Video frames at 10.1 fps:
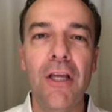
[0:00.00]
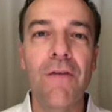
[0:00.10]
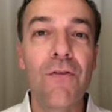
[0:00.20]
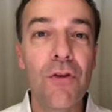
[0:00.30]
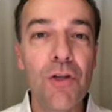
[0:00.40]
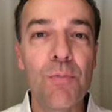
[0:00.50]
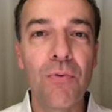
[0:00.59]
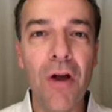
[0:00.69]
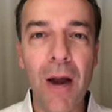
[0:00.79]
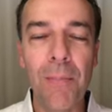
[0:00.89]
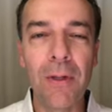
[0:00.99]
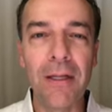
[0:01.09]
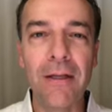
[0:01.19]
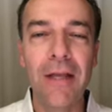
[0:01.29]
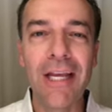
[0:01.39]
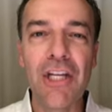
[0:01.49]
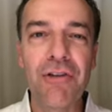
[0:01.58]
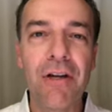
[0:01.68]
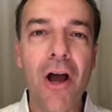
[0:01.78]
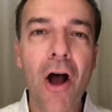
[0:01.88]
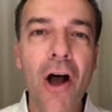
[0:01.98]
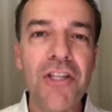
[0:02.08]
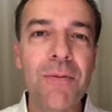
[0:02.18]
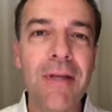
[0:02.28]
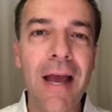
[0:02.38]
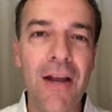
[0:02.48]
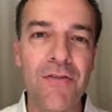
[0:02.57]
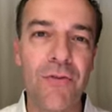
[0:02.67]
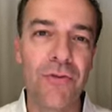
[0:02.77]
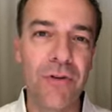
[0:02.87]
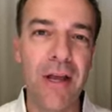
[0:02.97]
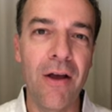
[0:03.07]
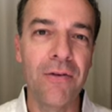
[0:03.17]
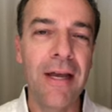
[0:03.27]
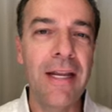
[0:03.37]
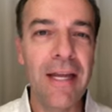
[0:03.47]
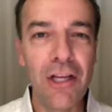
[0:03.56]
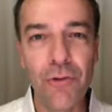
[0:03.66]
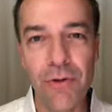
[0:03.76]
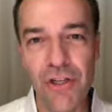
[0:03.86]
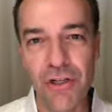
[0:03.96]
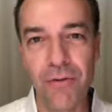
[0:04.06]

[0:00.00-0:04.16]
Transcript: If used properly, it can generate awesome cash flow in your account and increase your